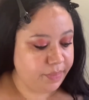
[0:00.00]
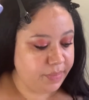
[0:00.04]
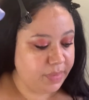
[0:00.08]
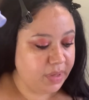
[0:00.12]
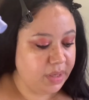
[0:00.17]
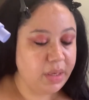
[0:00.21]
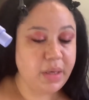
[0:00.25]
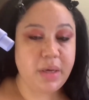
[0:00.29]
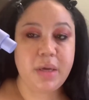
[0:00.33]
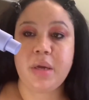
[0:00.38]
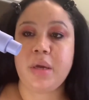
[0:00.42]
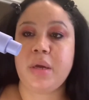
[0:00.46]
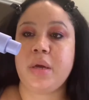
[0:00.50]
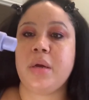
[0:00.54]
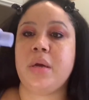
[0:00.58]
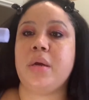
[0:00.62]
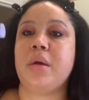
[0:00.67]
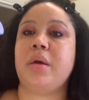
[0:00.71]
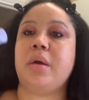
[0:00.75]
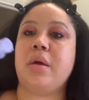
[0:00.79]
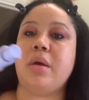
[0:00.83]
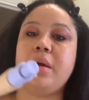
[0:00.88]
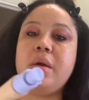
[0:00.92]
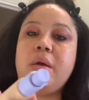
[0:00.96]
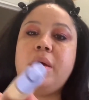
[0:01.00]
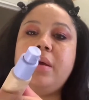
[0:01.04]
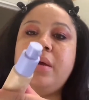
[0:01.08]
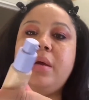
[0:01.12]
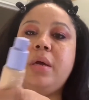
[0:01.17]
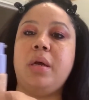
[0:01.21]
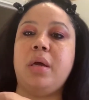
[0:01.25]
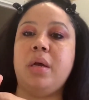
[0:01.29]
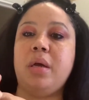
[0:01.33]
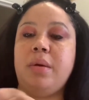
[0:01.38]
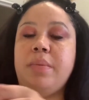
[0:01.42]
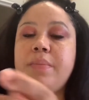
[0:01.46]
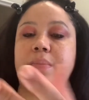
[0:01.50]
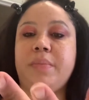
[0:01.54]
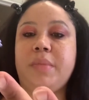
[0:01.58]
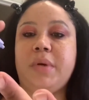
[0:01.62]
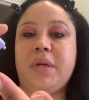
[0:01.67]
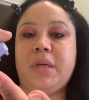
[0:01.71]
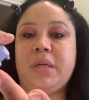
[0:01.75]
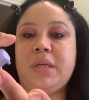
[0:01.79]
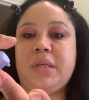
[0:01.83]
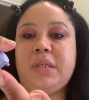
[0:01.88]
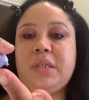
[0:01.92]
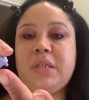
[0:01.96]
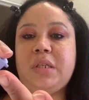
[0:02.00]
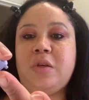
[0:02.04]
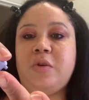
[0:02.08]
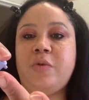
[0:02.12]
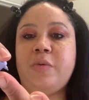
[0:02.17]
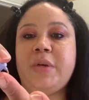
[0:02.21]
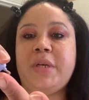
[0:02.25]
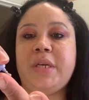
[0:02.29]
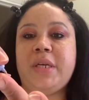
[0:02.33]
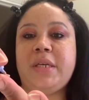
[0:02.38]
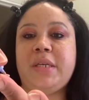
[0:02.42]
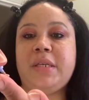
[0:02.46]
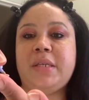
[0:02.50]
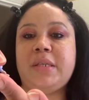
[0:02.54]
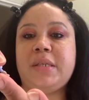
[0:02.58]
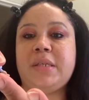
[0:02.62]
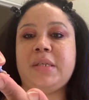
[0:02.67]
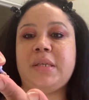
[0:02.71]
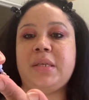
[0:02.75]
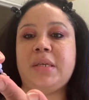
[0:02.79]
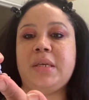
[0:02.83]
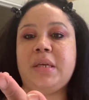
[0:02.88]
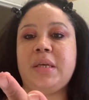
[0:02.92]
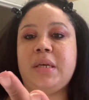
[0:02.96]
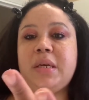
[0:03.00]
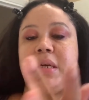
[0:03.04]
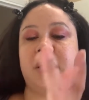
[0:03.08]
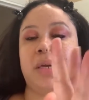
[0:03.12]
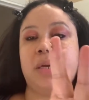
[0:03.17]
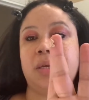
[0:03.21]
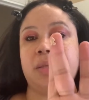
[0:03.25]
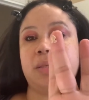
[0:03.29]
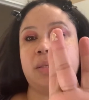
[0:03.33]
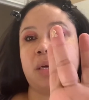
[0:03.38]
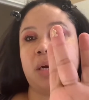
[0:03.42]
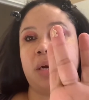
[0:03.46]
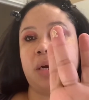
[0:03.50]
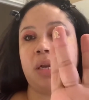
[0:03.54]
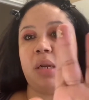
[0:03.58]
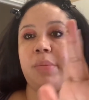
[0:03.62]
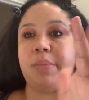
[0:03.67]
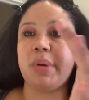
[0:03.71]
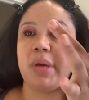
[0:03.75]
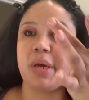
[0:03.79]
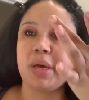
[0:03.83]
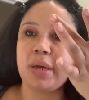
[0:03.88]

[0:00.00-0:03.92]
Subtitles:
I'm going to squeeze a tiny bit.